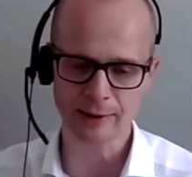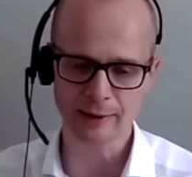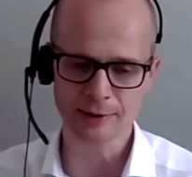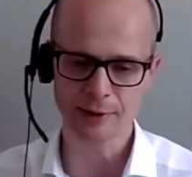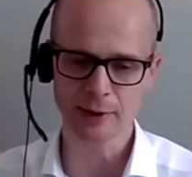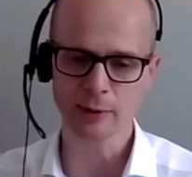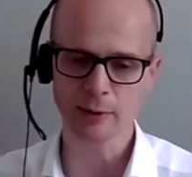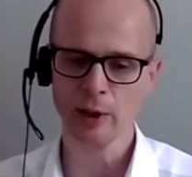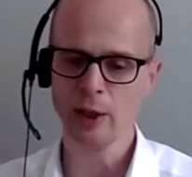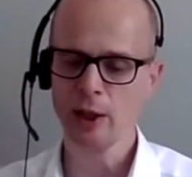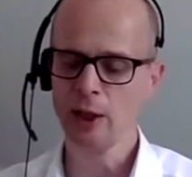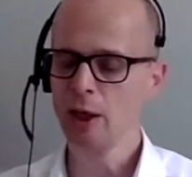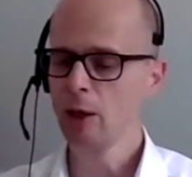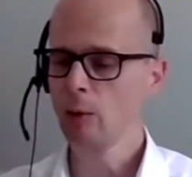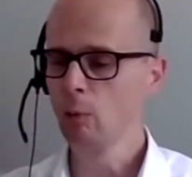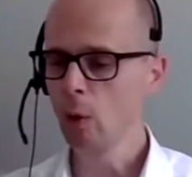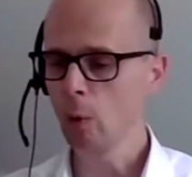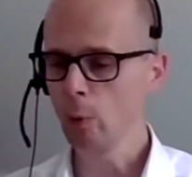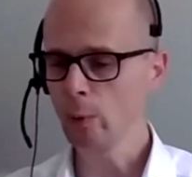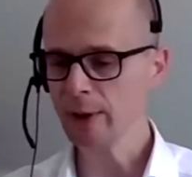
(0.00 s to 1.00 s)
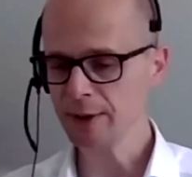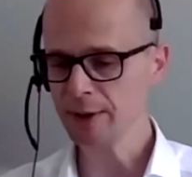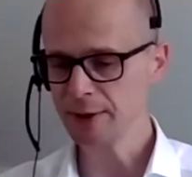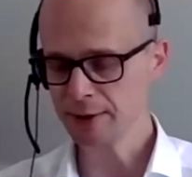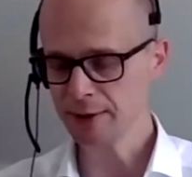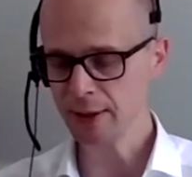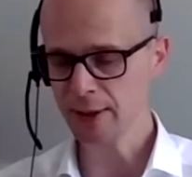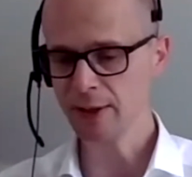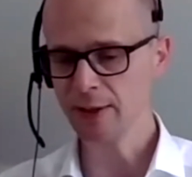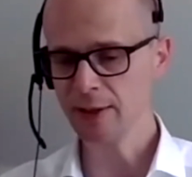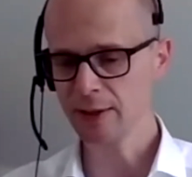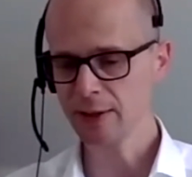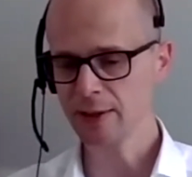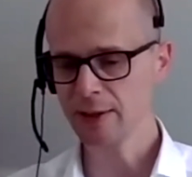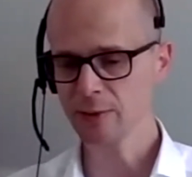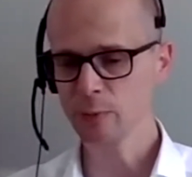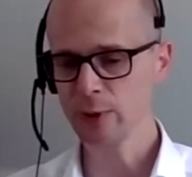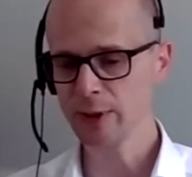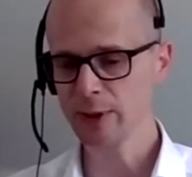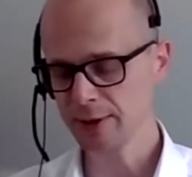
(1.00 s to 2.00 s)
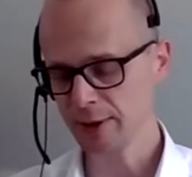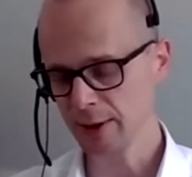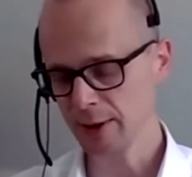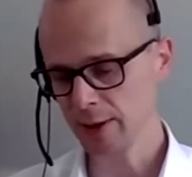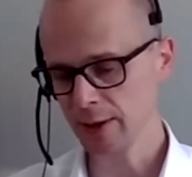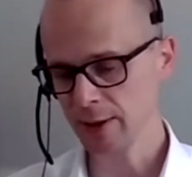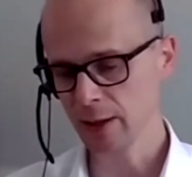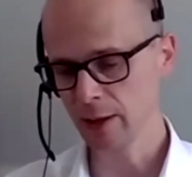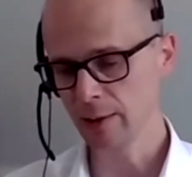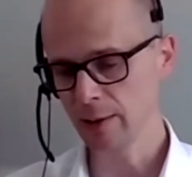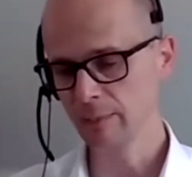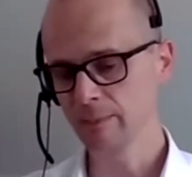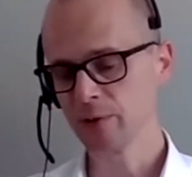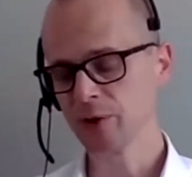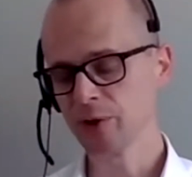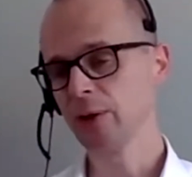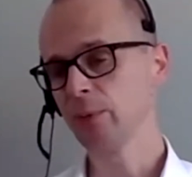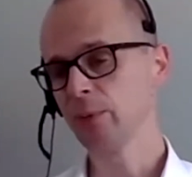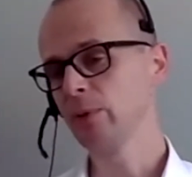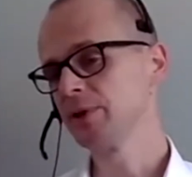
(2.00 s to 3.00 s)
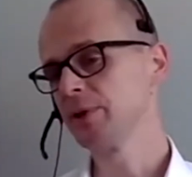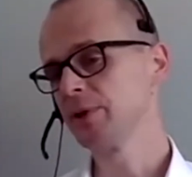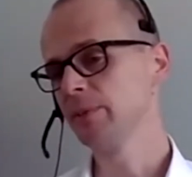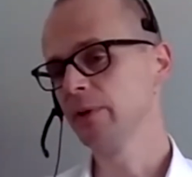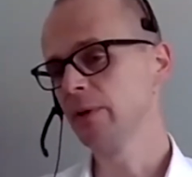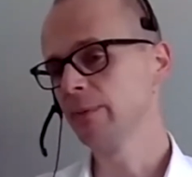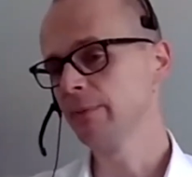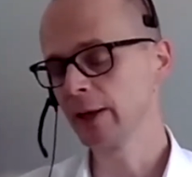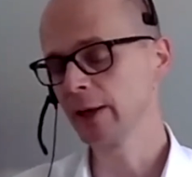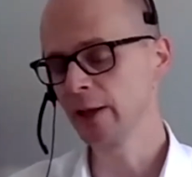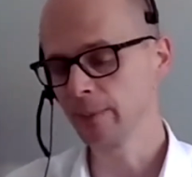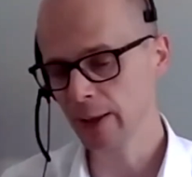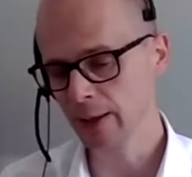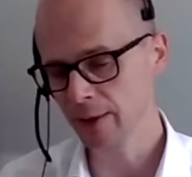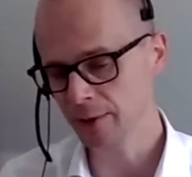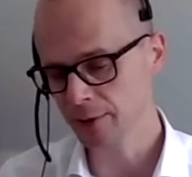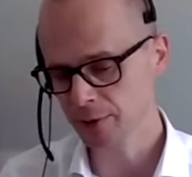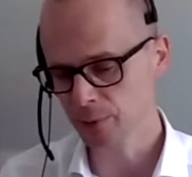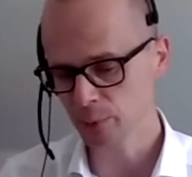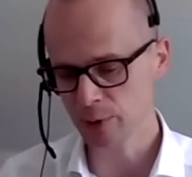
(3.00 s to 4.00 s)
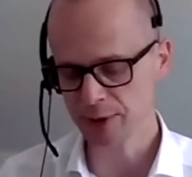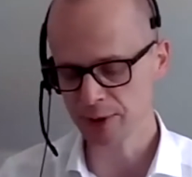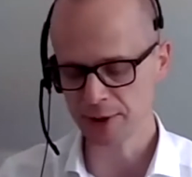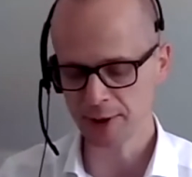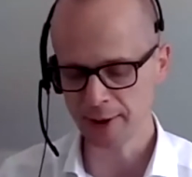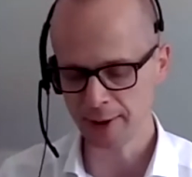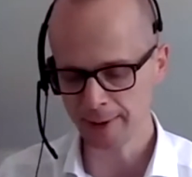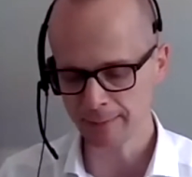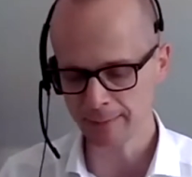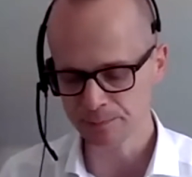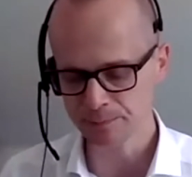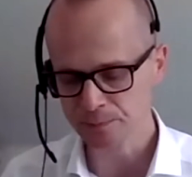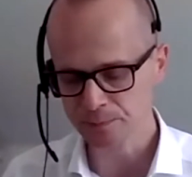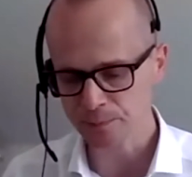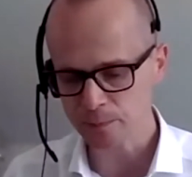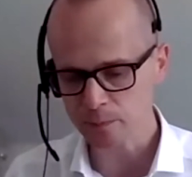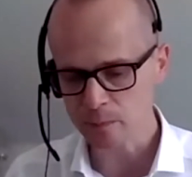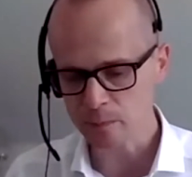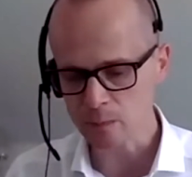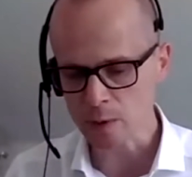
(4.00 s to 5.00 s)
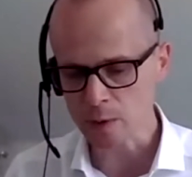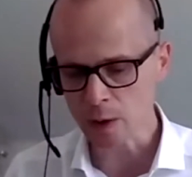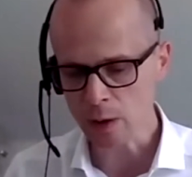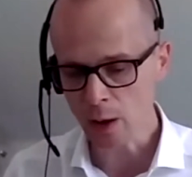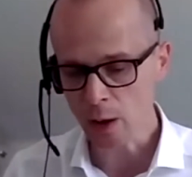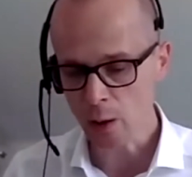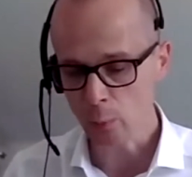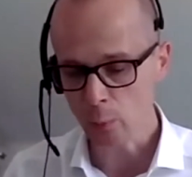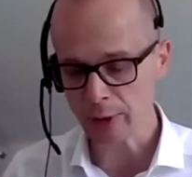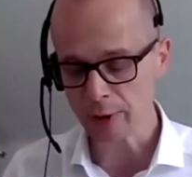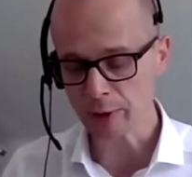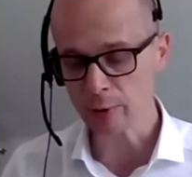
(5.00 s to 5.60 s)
So what we see is certainly with some of our value managers, we do